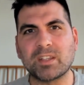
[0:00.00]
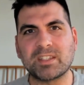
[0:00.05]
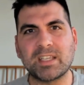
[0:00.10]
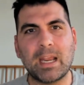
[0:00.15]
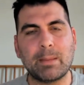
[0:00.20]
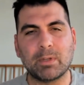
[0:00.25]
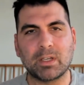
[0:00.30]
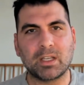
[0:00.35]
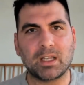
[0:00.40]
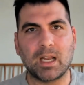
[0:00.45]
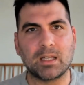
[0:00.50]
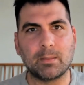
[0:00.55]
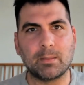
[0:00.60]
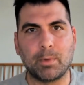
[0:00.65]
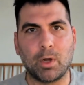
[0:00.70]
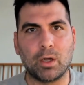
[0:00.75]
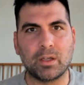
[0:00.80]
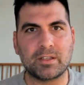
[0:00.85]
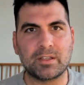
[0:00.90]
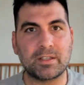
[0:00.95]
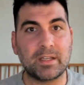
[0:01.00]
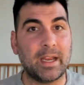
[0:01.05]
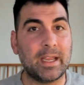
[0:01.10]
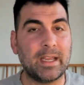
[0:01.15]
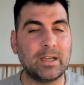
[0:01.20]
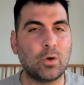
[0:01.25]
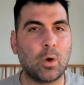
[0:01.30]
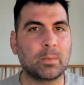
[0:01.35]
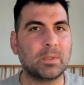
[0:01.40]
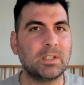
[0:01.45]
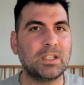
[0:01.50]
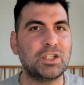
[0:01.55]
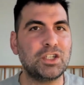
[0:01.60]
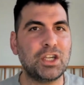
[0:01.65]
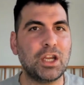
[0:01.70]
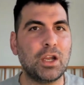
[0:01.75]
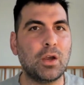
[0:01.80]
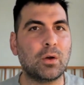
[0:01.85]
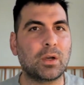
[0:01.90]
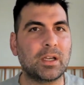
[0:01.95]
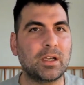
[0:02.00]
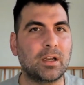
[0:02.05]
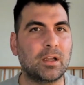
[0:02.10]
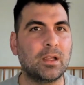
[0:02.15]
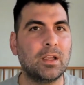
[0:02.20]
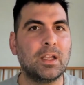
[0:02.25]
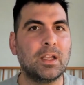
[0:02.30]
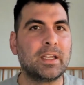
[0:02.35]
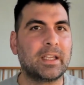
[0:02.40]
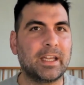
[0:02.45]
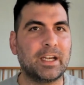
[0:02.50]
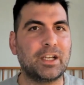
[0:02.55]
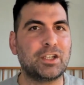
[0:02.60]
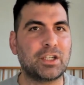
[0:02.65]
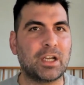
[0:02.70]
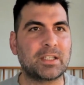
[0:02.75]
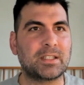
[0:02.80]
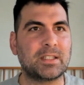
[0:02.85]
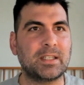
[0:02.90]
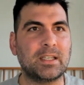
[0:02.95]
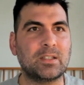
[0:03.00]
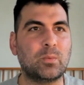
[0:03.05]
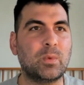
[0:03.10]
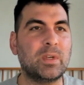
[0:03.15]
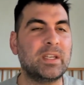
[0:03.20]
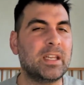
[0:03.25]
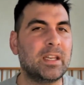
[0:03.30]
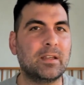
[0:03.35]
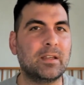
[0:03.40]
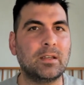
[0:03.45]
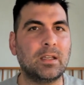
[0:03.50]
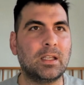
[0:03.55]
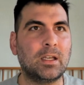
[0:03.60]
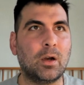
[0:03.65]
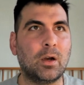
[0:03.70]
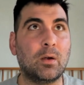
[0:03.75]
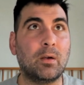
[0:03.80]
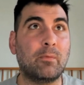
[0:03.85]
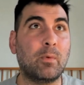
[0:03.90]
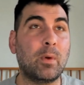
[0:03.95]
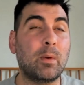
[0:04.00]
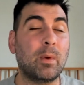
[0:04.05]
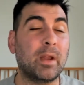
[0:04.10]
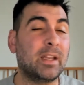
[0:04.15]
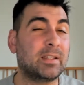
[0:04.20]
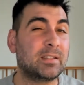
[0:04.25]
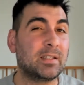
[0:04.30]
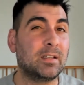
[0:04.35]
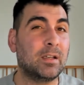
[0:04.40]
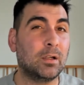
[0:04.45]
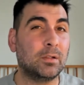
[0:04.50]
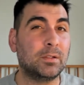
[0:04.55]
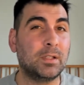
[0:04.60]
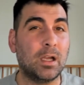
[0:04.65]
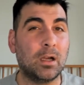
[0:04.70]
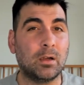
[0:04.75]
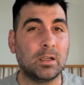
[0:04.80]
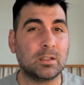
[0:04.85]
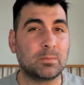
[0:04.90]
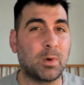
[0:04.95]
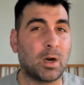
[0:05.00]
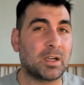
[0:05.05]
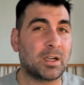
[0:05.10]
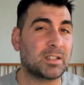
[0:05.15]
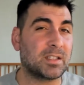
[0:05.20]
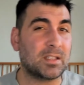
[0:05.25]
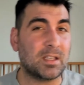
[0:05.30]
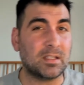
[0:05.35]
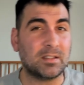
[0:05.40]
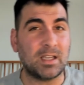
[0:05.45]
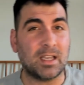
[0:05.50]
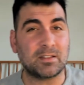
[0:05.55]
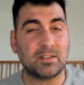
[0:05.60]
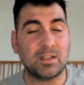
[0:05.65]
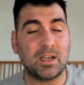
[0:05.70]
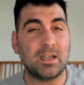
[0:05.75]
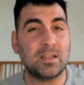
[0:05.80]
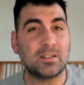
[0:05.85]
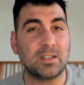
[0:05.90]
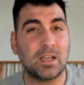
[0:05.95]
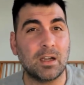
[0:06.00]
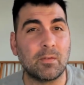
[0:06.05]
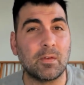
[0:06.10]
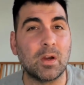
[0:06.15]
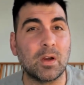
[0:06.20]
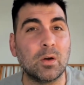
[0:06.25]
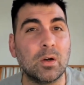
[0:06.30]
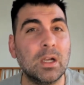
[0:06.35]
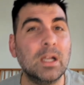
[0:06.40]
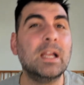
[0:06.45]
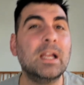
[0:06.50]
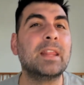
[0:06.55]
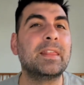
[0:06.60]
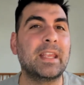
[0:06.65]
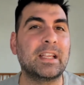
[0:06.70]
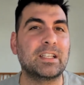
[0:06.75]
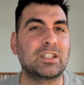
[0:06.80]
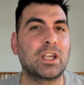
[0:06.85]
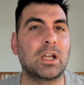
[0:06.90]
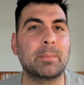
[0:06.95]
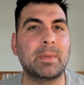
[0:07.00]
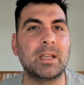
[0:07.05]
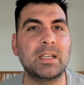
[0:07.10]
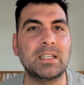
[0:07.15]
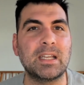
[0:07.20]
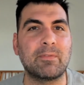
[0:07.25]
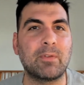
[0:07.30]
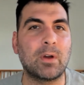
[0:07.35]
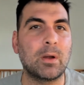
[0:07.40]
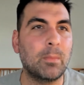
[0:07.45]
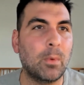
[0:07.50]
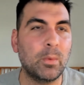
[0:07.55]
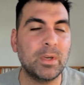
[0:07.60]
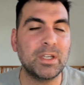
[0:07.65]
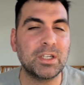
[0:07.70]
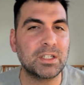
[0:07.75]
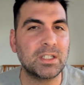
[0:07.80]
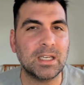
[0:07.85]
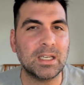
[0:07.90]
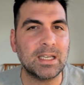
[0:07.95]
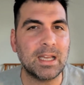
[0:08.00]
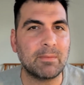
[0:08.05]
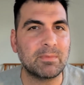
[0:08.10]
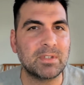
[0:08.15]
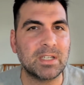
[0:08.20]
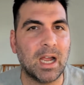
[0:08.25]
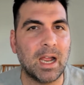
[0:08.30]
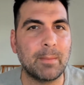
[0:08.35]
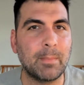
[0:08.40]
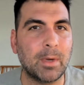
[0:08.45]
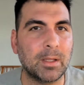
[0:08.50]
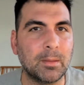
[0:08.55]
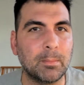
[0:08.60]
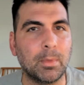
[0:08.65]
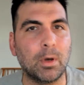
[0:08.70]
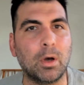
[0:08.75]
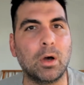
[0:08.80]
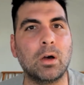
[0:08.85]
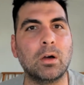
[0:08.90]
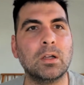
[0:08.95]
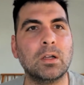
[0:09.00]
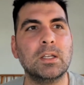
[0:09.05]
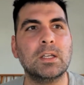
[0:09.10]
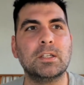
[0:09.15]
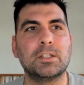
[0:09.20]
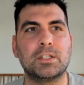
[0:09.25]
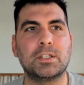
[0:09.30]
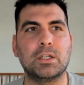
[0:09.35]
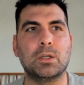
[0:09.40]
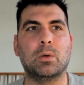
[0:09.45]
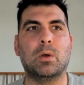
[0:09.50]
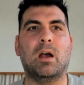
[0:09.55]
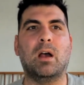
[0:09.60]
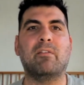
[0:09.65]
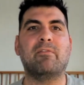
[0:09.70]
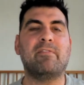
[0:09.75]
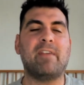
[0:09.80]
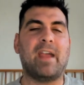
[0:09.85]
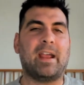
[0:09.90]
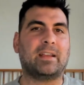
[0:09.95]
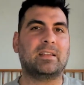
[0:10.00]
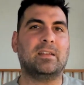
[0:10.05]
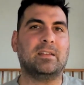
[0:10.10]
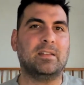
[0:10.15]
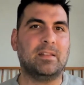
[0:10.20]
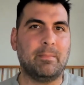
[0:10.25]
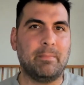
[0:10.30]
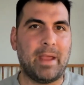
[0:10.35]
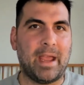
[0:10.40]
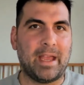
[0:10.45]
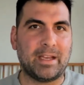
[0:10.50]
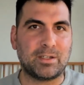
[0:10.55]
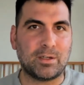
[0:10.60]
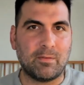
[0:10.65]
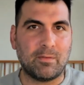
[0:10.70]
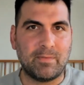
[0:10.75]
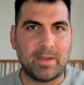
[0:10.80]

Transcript: able to get on the ball yesterday. And normally Gio can adjust things. We did, if we went into 0-0, as Parkinson suggested in his interview, things could have been different, but we just didn't have time on the ball to affect the match,